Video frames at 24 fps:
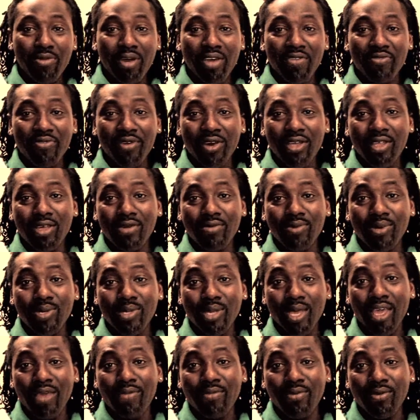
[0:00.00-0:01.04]
my father was
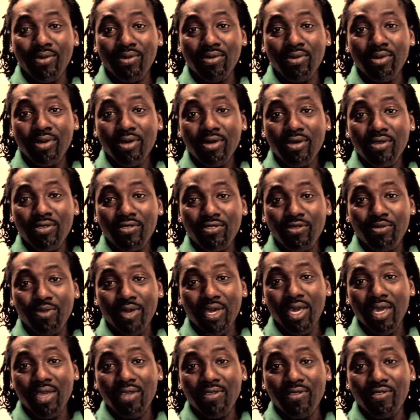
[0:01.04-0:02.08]
able to
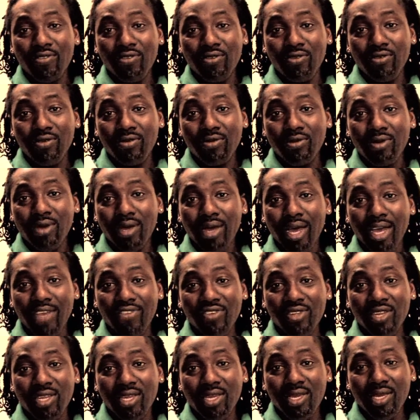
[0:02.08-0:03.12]
begin to
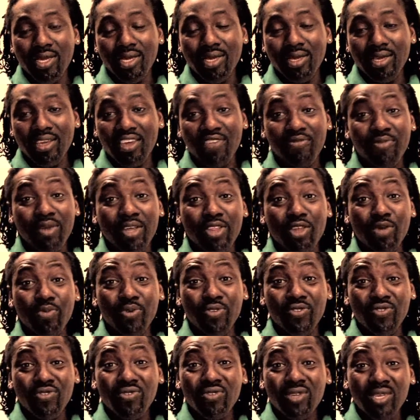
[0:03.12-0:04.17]
actually give me an
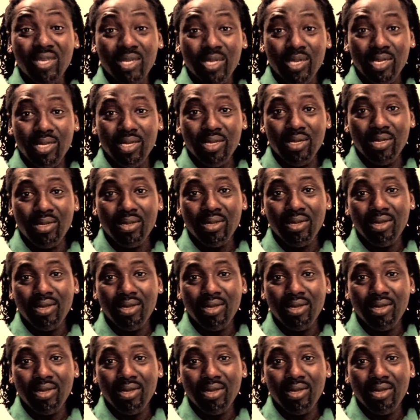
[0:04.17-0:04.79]
opportunity,